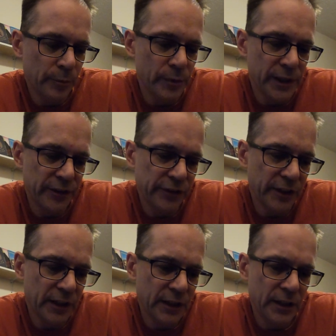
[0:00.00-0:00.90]
But
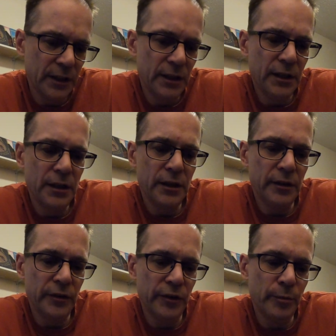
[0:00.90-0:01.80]

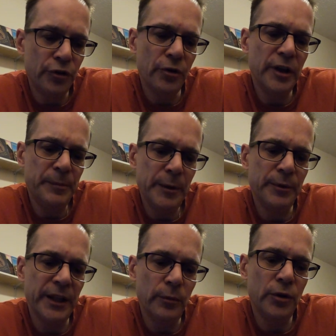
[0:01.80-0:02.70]
The majority of
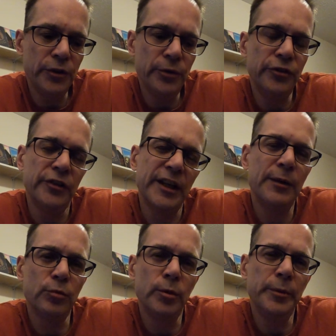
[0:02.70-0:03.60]
people that will use these
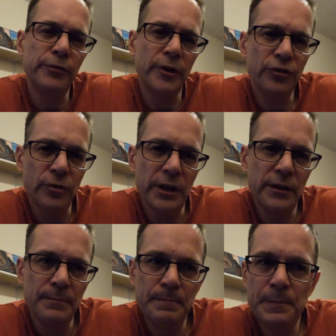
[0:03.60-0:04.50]
apps will be
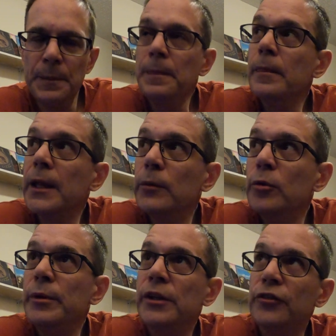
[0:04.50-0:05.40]
frustrated, they
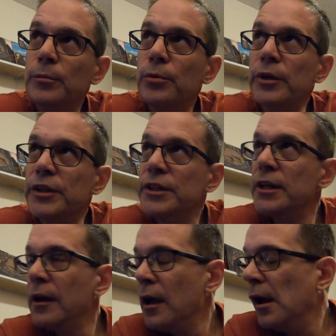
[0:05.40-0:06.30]
will be
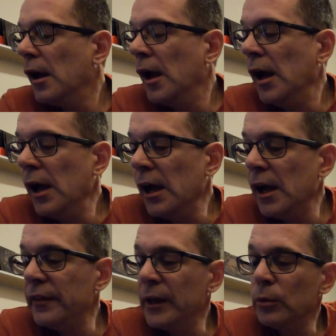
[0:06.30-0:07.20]
disappointed,
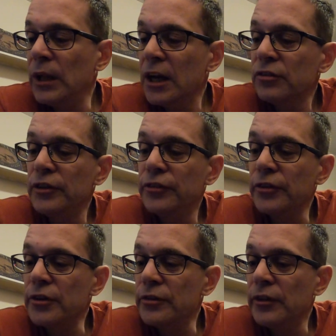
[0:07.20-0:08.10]
and they will actually
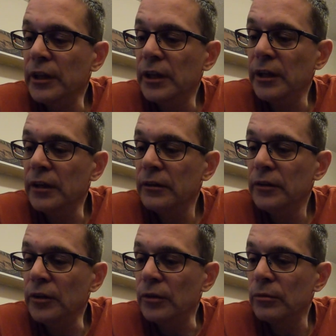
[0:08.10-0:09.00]
start thinking,
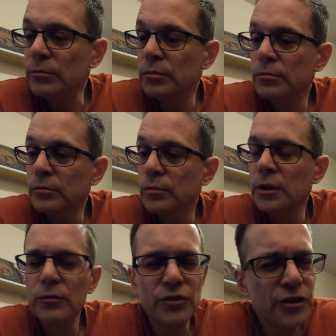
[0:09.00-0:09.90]
what